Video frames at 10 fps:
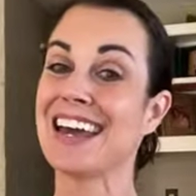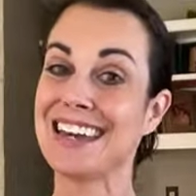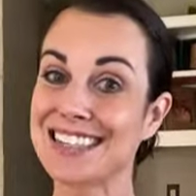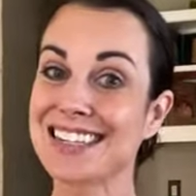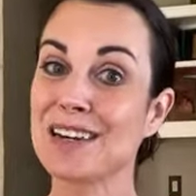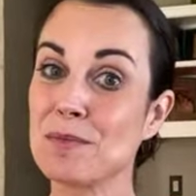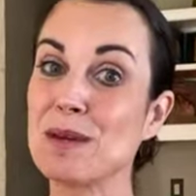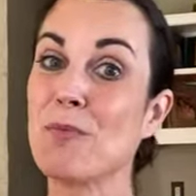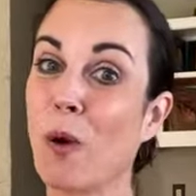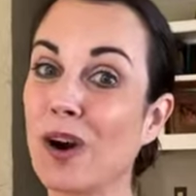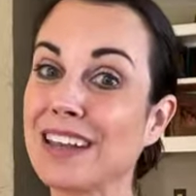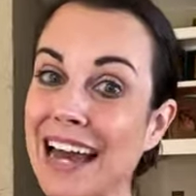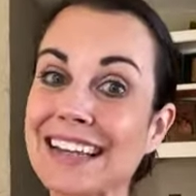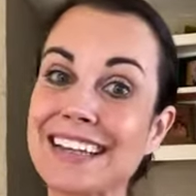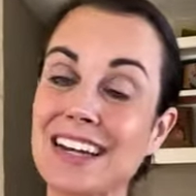it's gonna be more
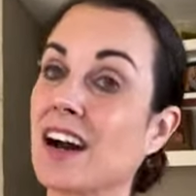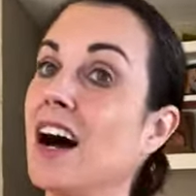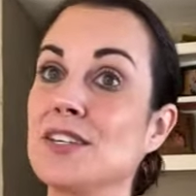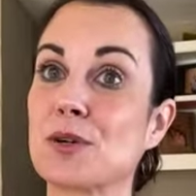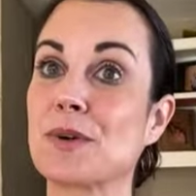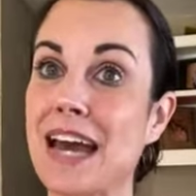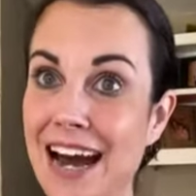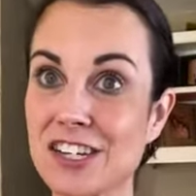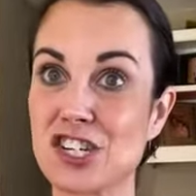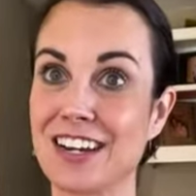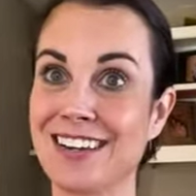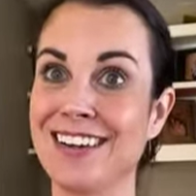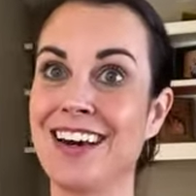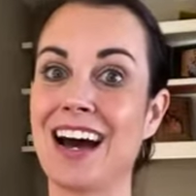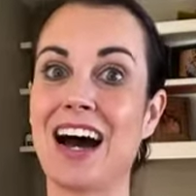likely to cause a reaction
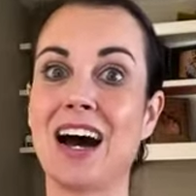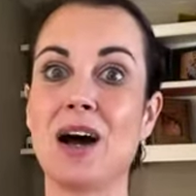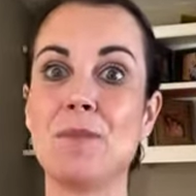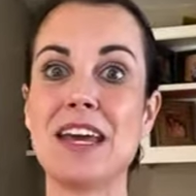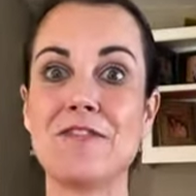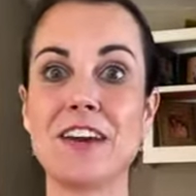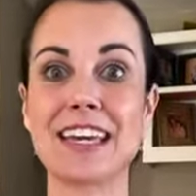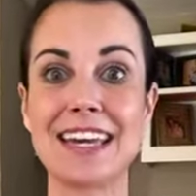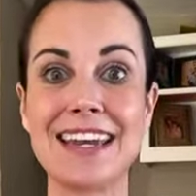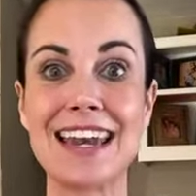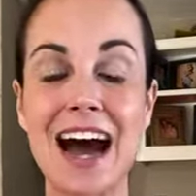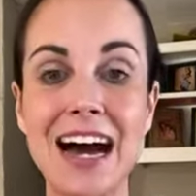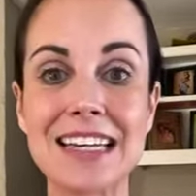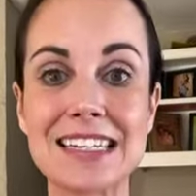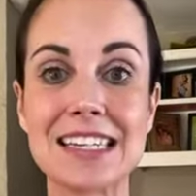um, if it
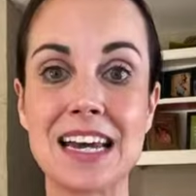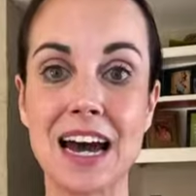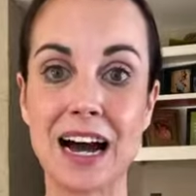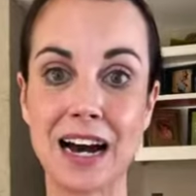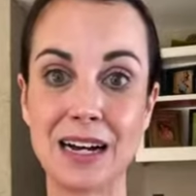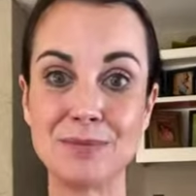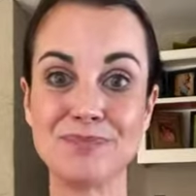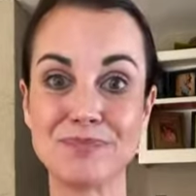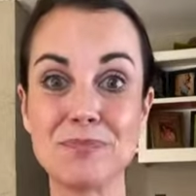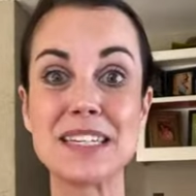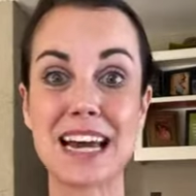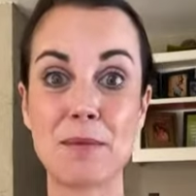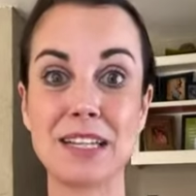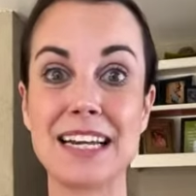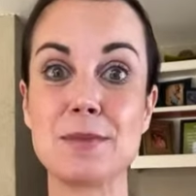cannot um,
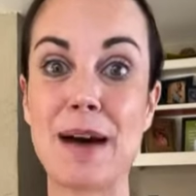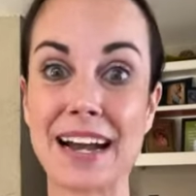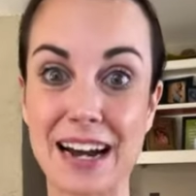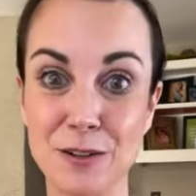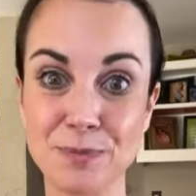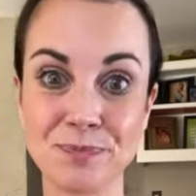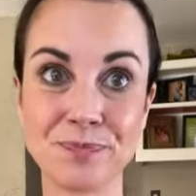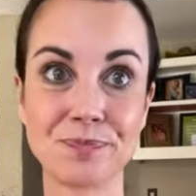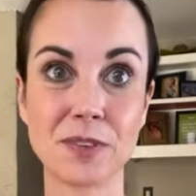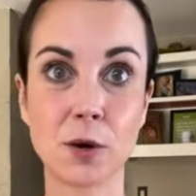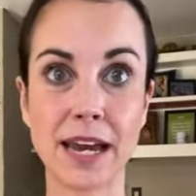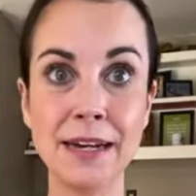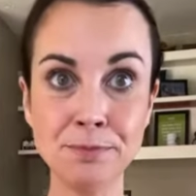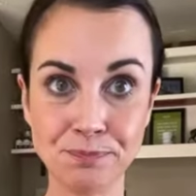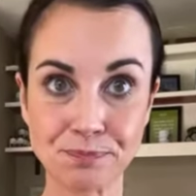metabolize back out,
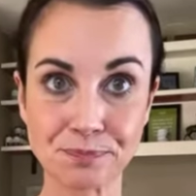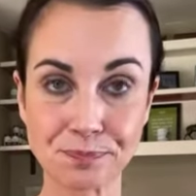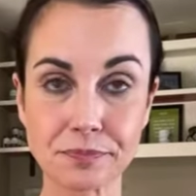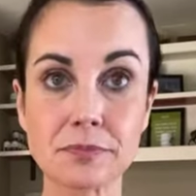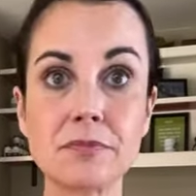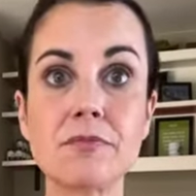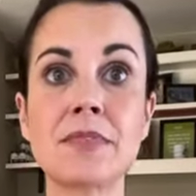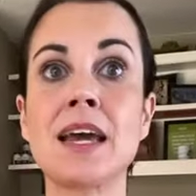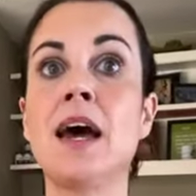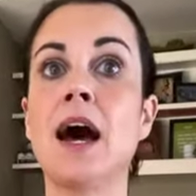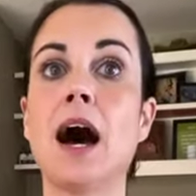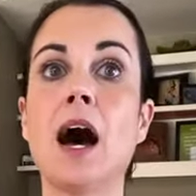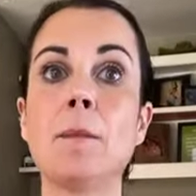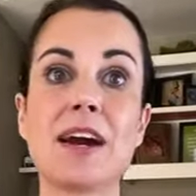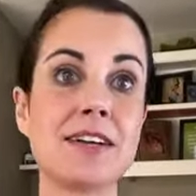okay?
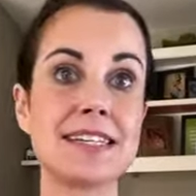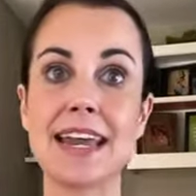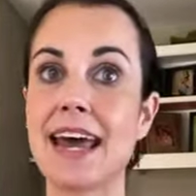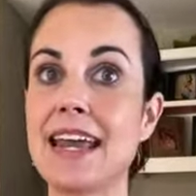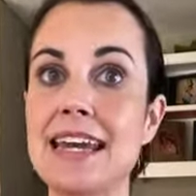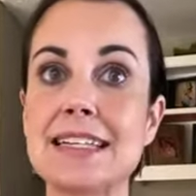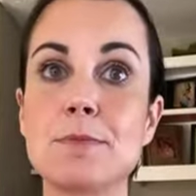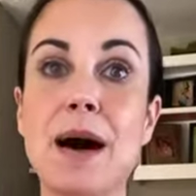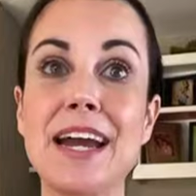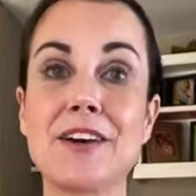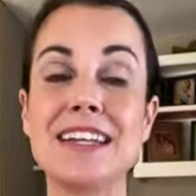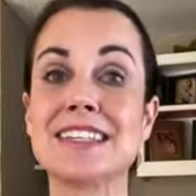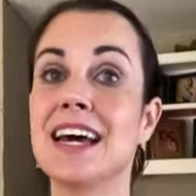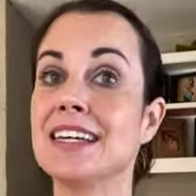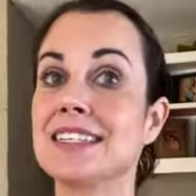Um, I already said headaches,
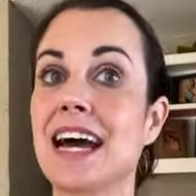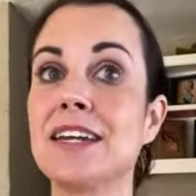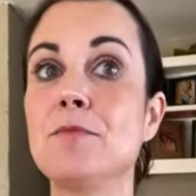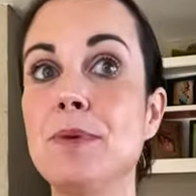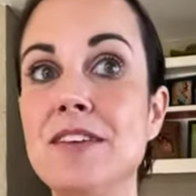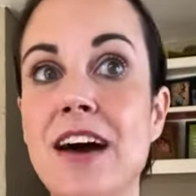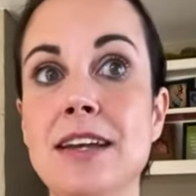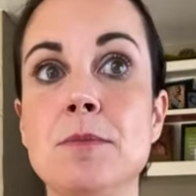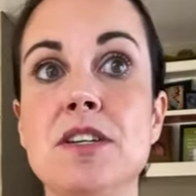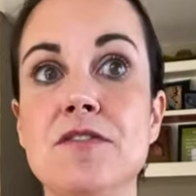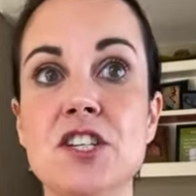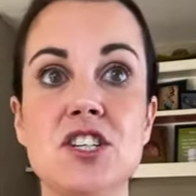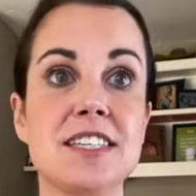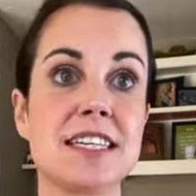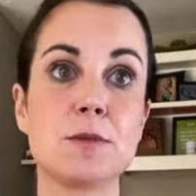migraines, sign of B vitamin
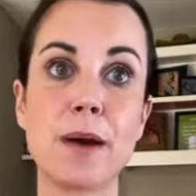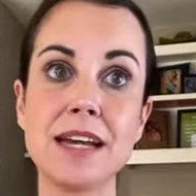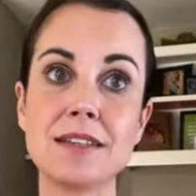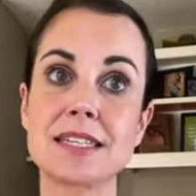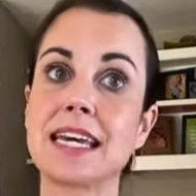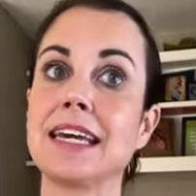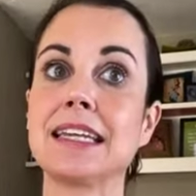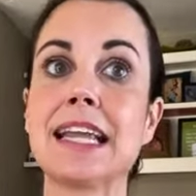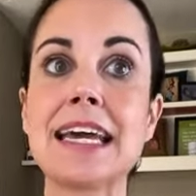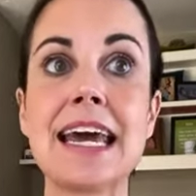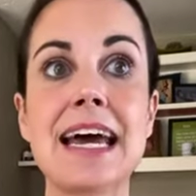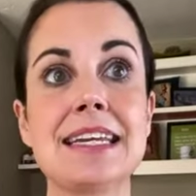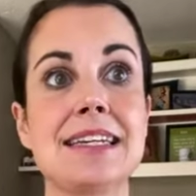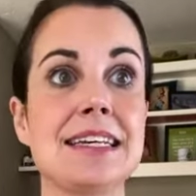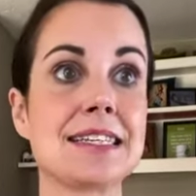deficiencies, pale skin,
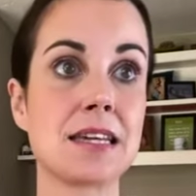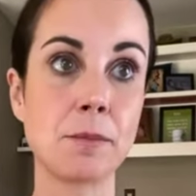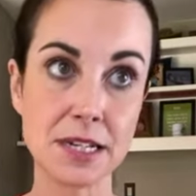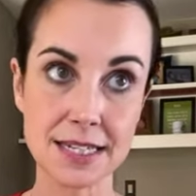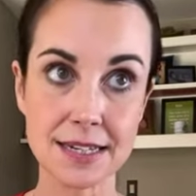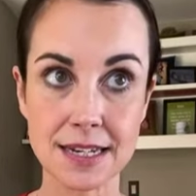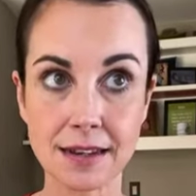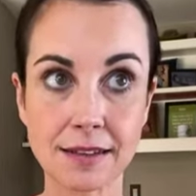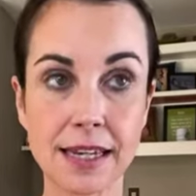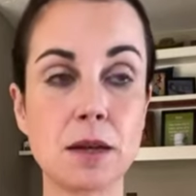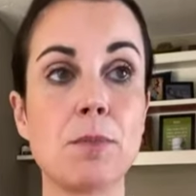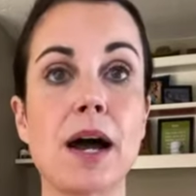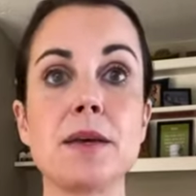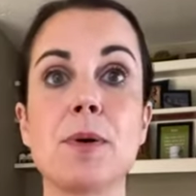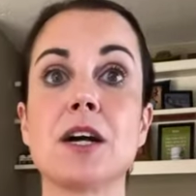lightheadedness, numbness and tingling in
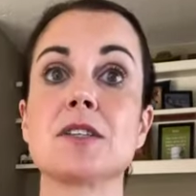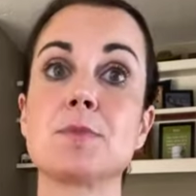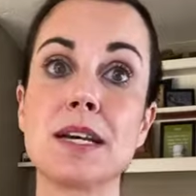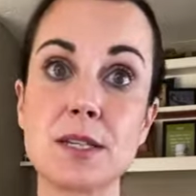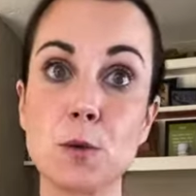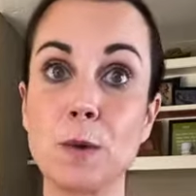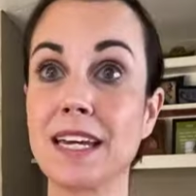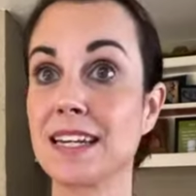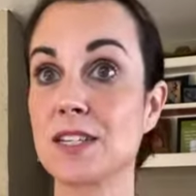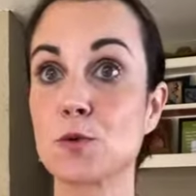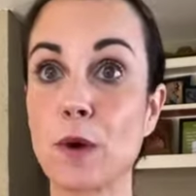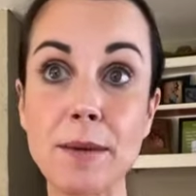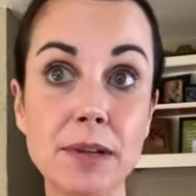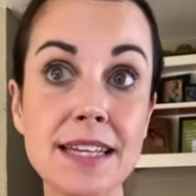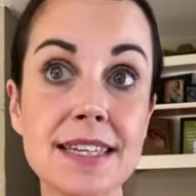body parts, muscle weakness,
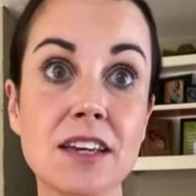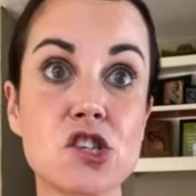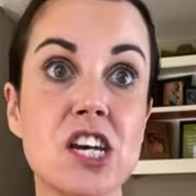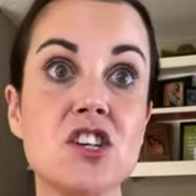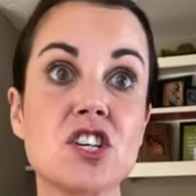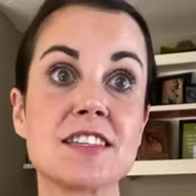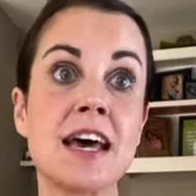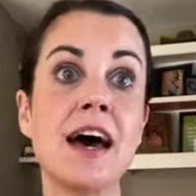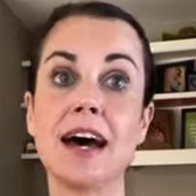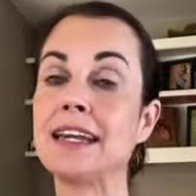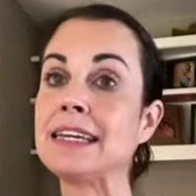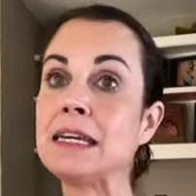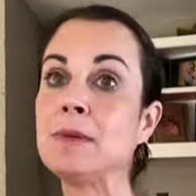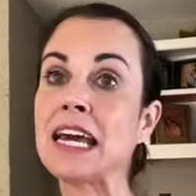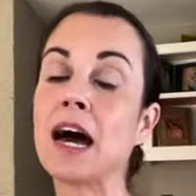red blood cell changes,
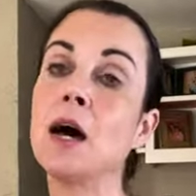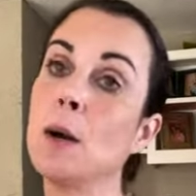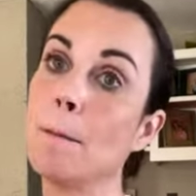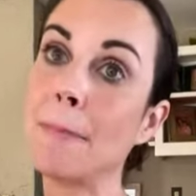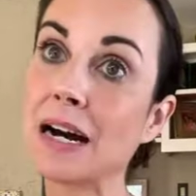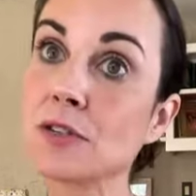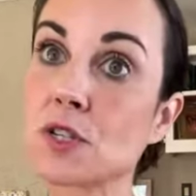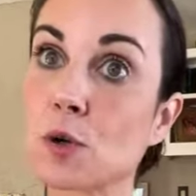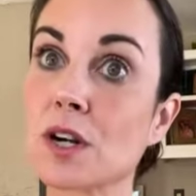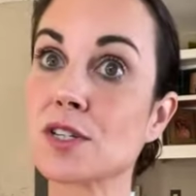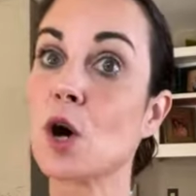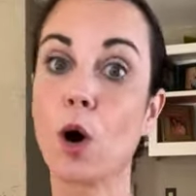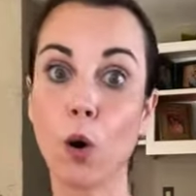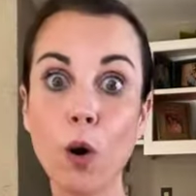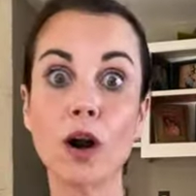anemia, mouth sores,
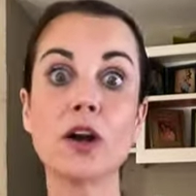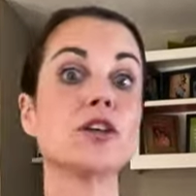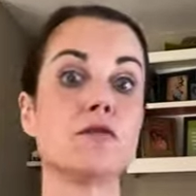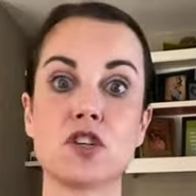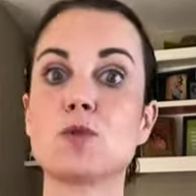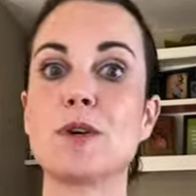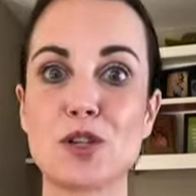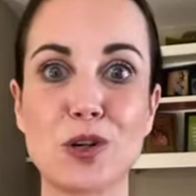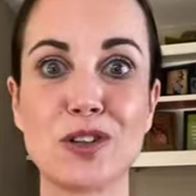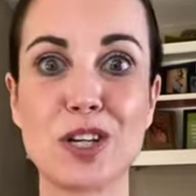or you've just been told